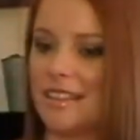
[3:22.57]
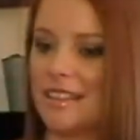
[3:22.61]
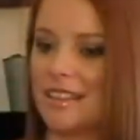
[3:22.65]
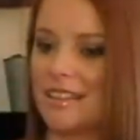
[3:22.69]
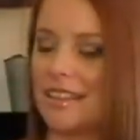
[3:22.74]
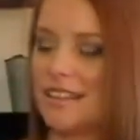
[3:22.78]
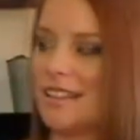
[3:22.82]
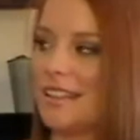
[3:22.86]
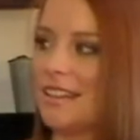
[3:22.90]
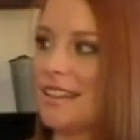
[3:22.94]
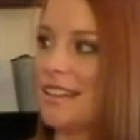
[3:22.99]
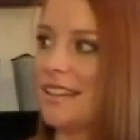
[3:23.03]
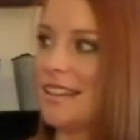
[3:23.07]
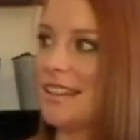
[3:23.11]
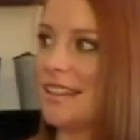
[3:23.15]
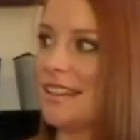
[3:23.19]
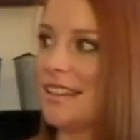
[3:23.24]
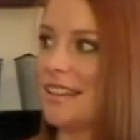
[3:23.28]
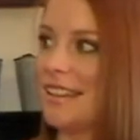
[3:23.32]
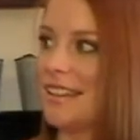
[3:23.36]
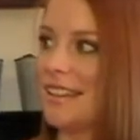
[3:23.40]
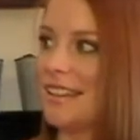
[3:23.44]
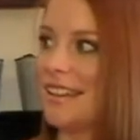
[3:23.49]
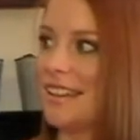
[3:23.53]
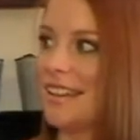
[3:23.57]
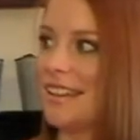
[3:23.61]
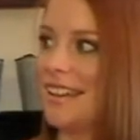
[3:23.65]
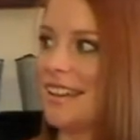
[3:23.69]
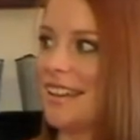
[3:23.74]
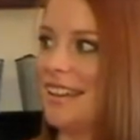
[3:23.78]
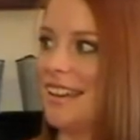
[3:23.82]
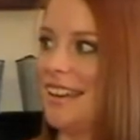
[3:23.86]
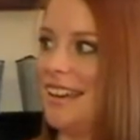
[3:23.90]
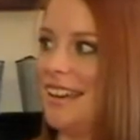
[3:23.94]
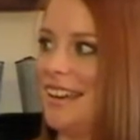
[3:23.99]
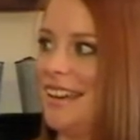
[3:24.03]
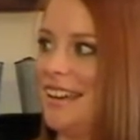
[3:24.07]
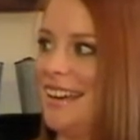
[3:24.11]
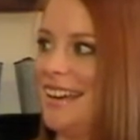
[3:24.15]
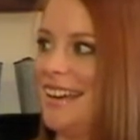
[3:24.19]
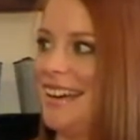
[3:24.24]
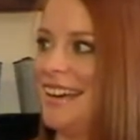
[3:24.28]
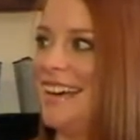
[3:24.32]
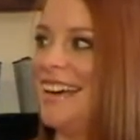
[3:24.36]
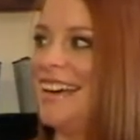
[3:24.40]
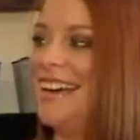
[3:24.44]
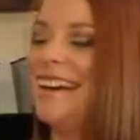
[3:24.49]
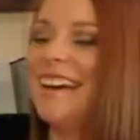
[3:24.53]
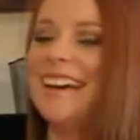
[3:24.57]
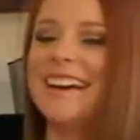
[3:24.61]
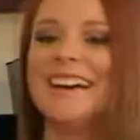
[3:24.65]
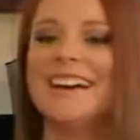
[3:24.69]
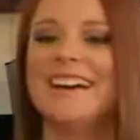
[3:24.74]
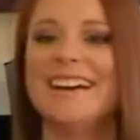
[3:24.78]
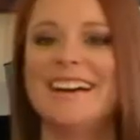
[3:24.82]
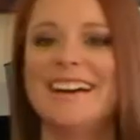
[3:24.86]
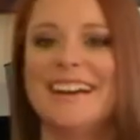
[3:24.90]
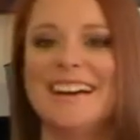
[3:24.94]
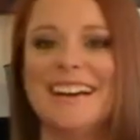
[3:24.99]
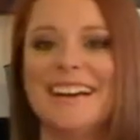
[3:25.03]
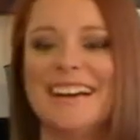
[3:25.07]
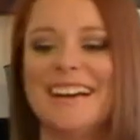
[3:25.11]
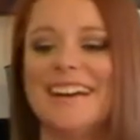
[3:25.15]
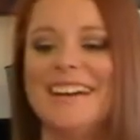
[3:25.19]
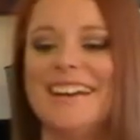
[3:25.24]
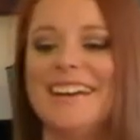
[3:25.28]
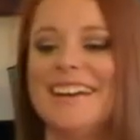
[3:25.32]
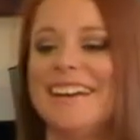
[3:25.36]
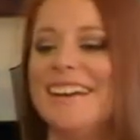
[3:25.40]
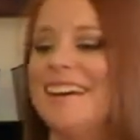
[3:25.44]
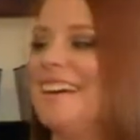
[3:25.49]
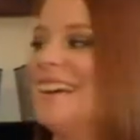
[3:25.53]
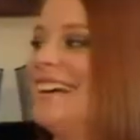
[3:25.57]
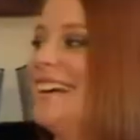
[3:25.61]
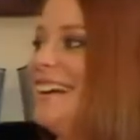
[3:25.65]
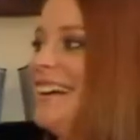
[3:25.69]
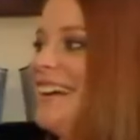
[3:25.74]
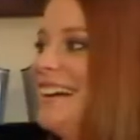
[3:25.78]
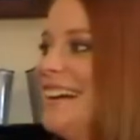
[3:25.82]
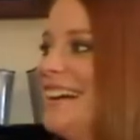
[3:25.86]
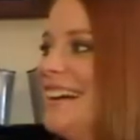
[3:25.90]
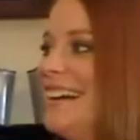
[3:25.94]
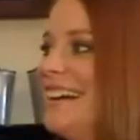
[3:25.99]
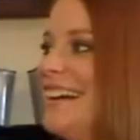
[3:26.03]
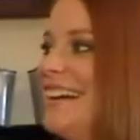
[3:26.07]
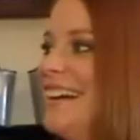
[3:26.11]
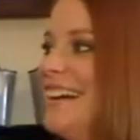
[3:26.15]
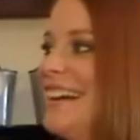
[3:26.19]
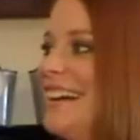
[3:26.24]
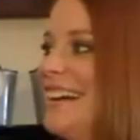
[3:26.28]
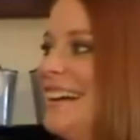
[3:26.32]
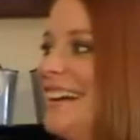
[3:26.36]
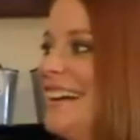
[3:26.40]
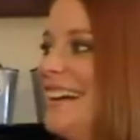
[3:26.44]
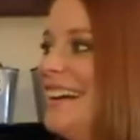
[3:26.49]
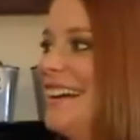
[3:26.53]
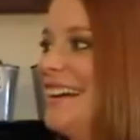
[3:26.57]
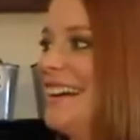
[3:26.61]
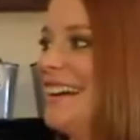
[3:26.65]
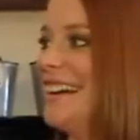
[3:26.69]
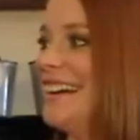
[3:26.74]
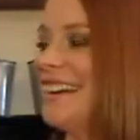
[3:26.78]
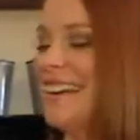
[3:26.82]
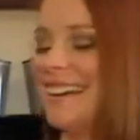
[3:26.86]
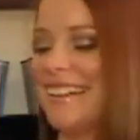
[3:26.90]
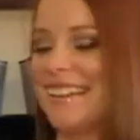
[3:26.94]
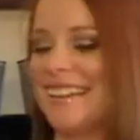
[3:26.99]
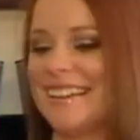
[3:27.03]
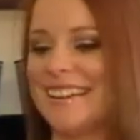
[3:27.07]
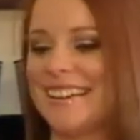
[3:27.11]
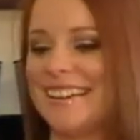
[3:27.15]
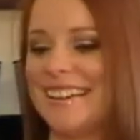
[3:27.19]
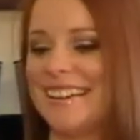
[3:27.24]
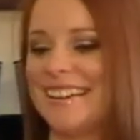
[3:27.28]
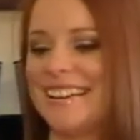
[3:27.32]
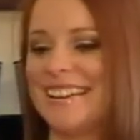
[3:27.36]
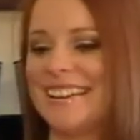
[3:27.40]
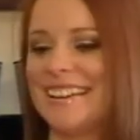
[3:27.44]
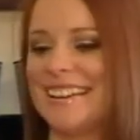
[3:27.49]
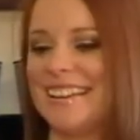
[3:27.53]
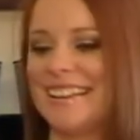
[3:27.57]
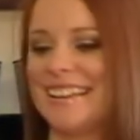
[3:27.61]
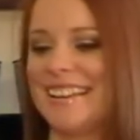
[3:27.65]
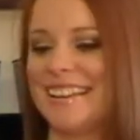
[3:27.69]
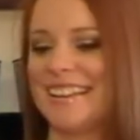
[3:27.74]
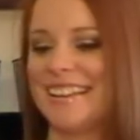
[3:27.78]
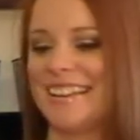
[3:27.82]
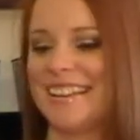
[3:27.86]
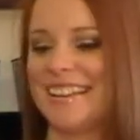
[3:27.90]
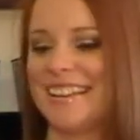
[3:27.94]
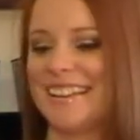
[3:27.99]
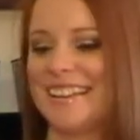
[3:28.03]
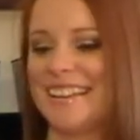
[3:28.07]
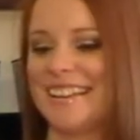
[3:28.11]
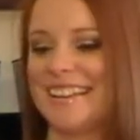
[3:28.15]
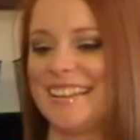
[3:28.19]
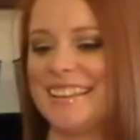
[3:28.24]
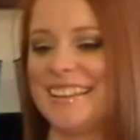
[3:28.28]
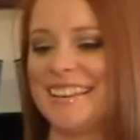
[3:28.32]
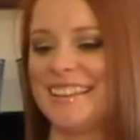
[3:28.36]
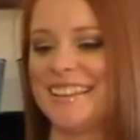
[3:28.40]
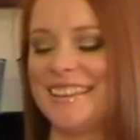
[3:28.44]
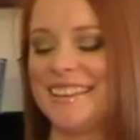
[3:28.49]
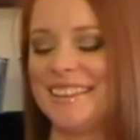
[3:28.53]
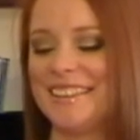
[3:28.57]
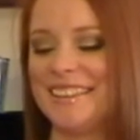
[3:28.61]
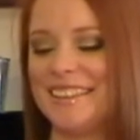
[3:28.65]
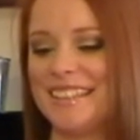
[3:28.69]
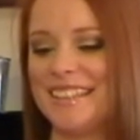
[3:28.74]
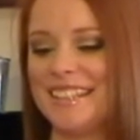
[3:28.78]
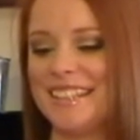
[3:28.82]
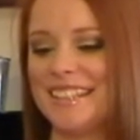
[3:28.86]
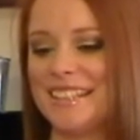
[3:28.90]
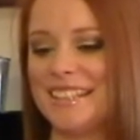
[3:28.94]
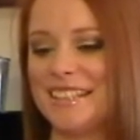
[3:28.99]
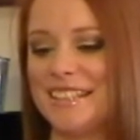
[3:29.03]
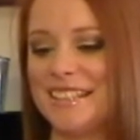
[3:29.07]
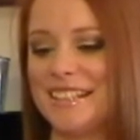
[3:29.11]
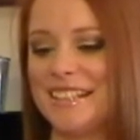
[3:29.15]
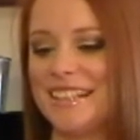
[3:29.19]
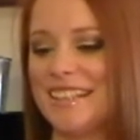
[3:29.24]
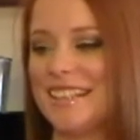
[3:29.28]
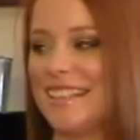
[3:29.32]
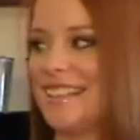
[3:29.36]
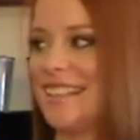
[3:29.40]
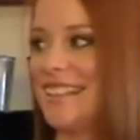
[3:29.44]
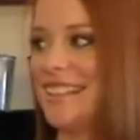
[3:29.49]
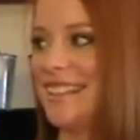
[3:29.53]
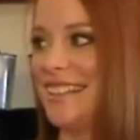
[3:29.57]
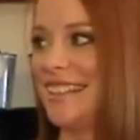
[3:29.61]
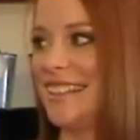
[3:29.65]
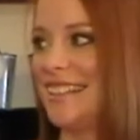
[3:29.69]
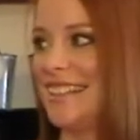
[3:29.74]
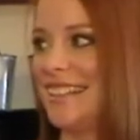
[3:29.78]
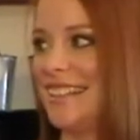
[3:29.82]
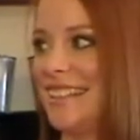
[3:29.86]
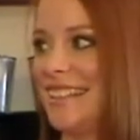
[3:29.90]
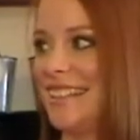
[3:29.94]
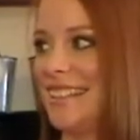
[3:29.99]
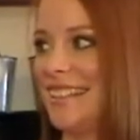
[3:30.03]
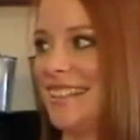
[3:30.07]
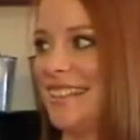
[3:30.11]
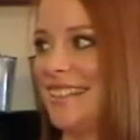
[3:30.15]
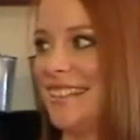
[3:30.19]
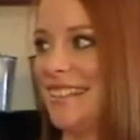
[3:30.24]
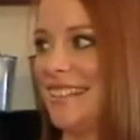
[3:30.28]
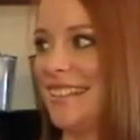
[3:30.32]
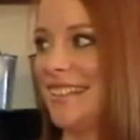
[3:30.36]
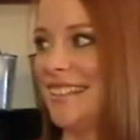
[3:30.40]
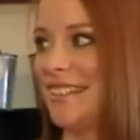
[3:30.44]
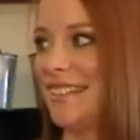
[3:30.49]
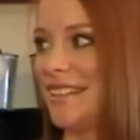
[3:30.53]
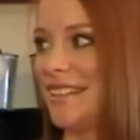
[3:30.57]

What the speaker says: This person isn't speaking.